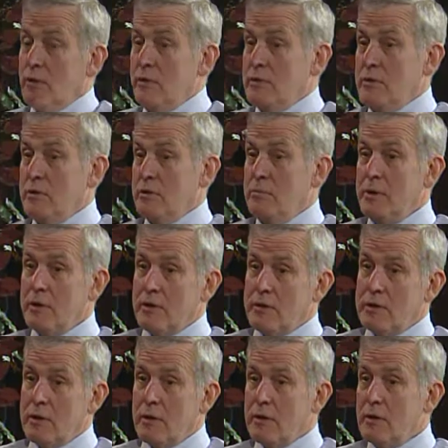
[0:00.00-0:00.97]
to the
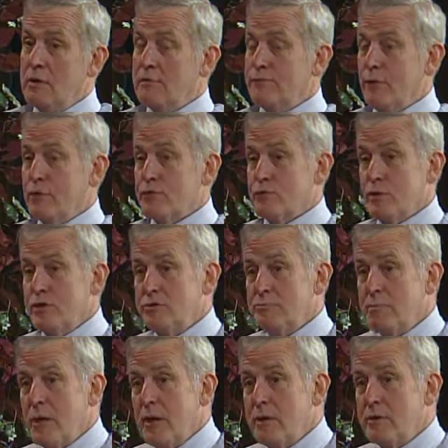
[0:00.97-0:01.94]
military and first
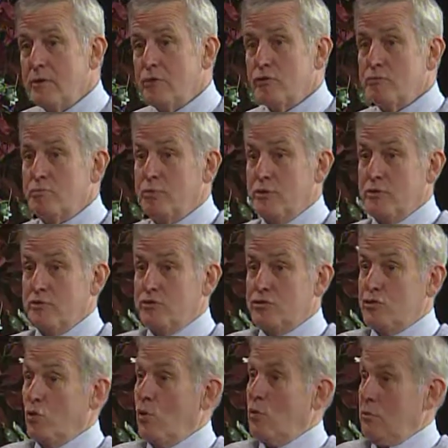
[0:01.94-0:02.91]
responders, but to
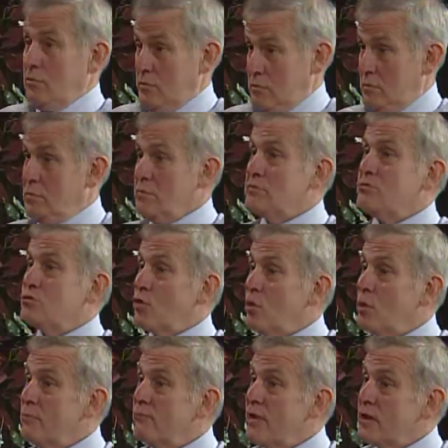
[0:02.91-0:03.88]

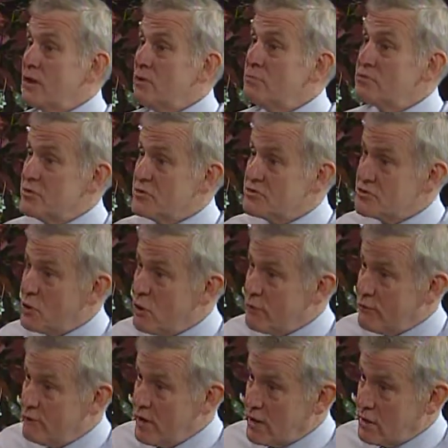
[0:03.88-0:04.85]
storm victims, assault
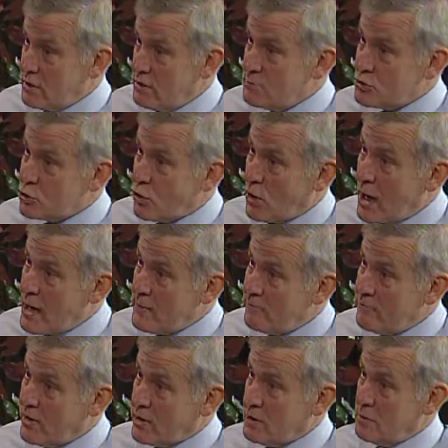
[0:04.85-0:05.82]
victims, crime
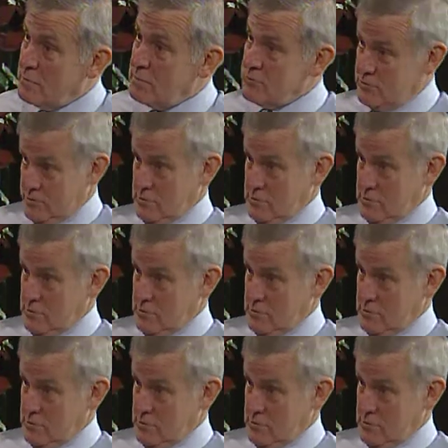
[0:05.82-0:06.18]
victims.